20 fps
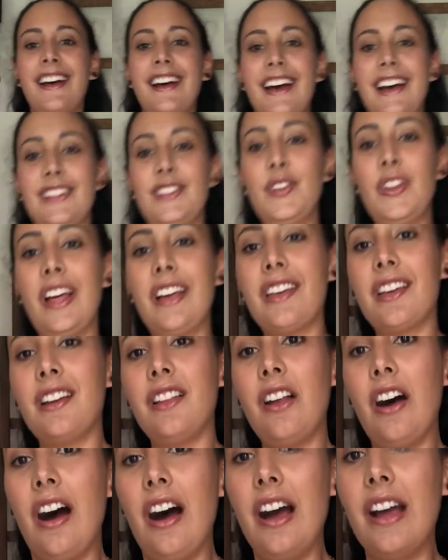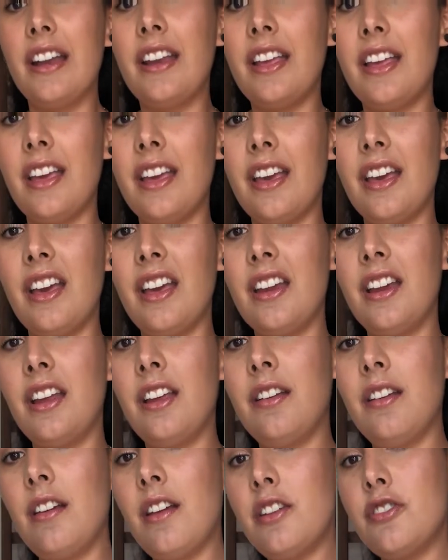I do like it a lot, and
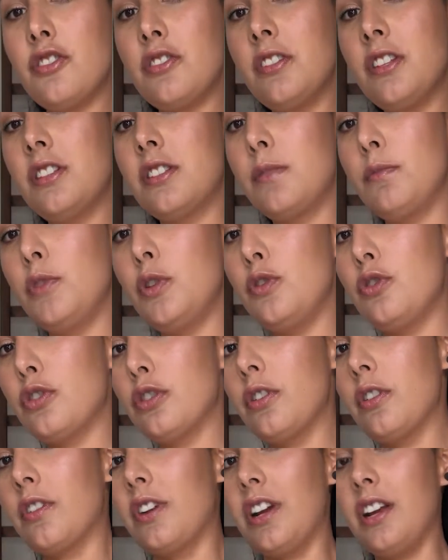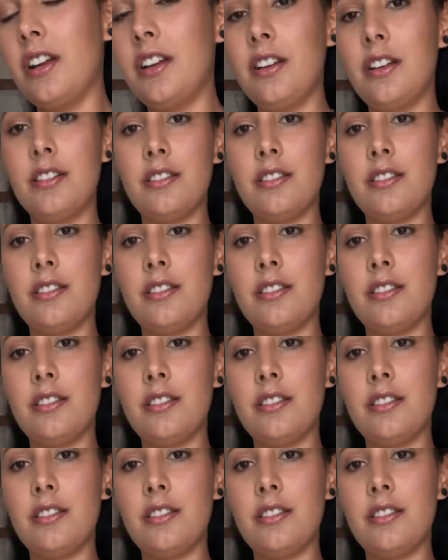yeah, I just need some new jewelry.